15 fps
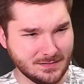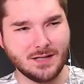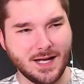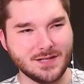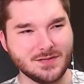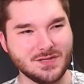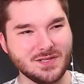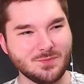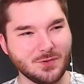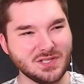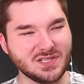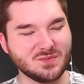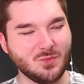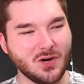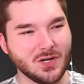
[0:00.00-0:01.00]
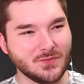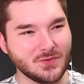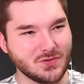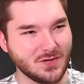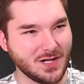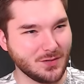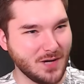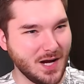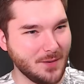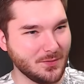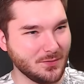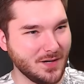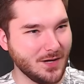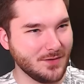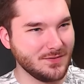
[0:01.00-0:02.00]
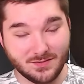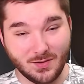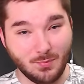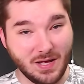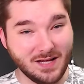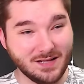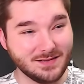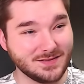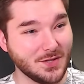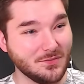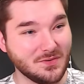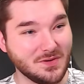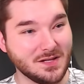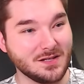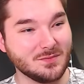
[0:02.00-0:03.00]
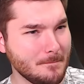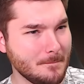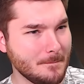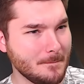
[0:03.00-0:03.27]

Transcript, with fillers: Hey, she's pretty smart for trying to wrap it around the base over there.